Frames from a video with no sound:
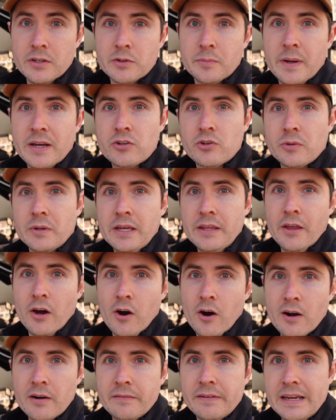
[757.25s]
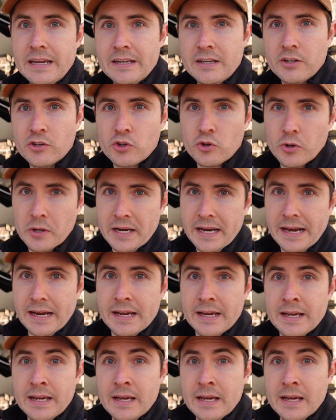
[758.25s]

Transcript: especially in the RV industry.